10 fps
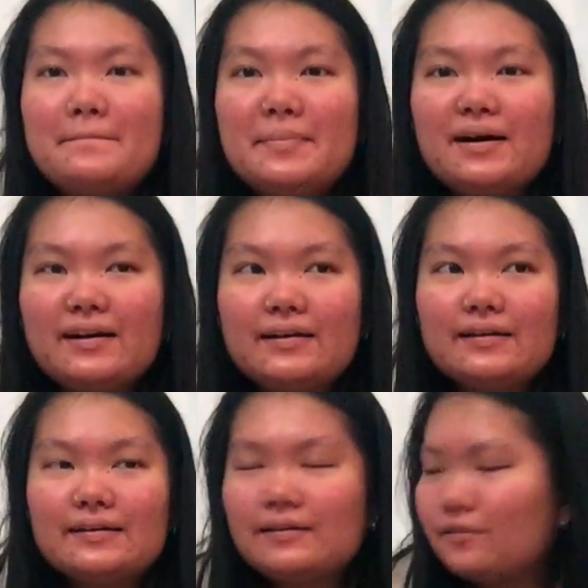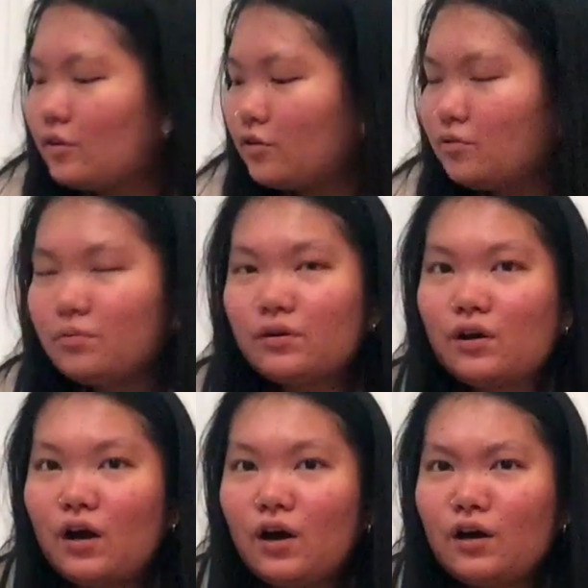but those
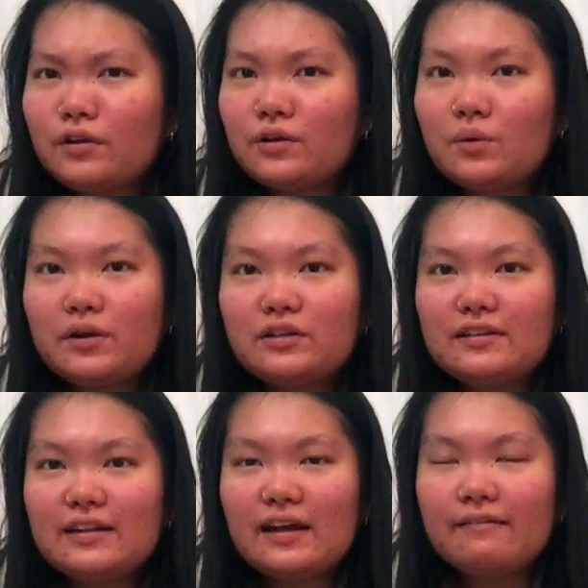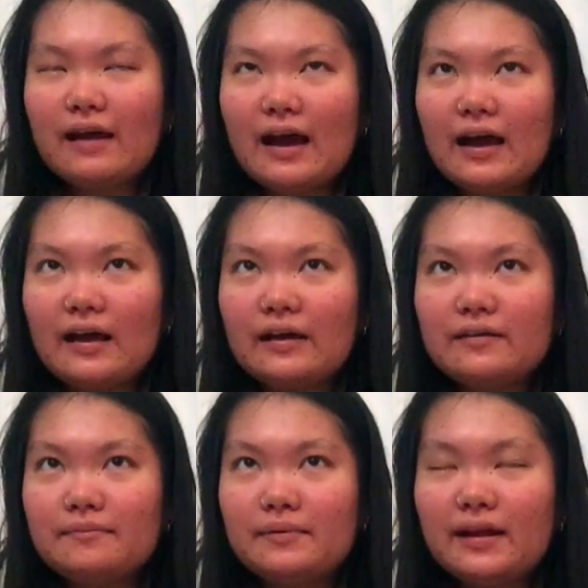were all the questions that I've
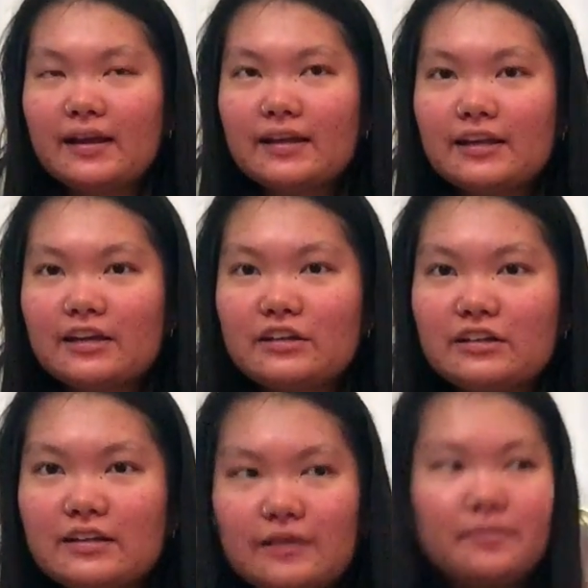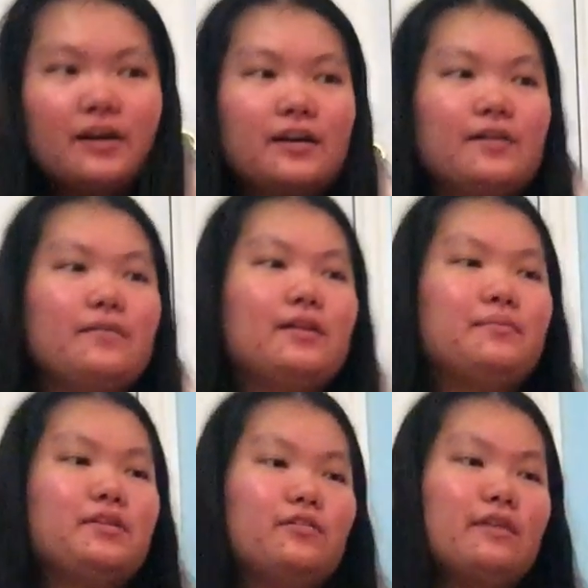had, but I guess I could just keep talking while
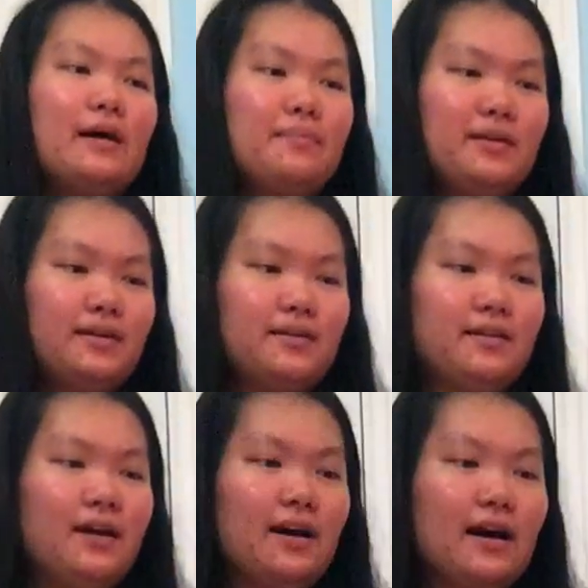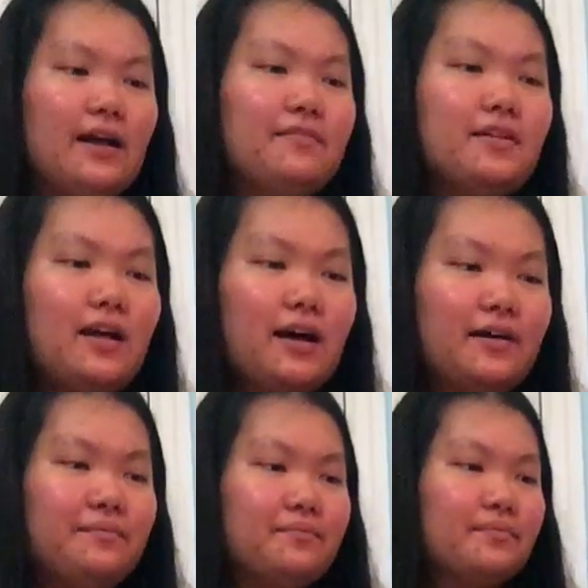I'm still wrapping because I have a
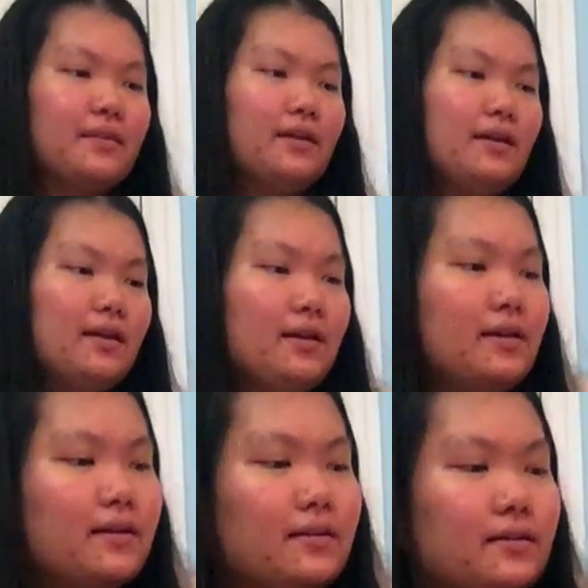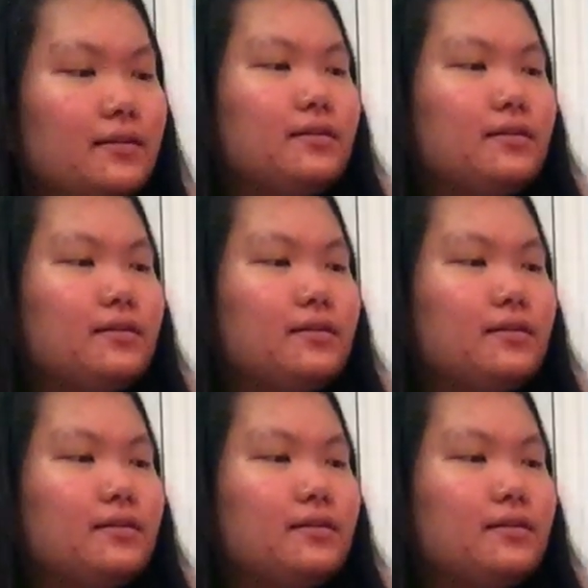lot. And